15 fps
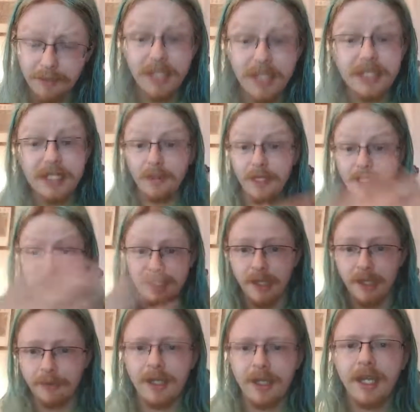Red teaming is a
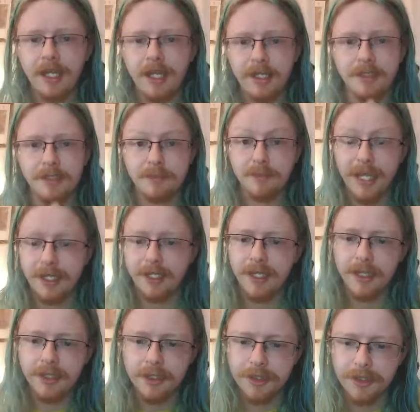type of hacking. It's pen
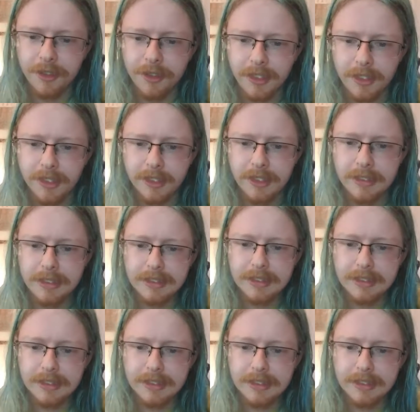testers usually.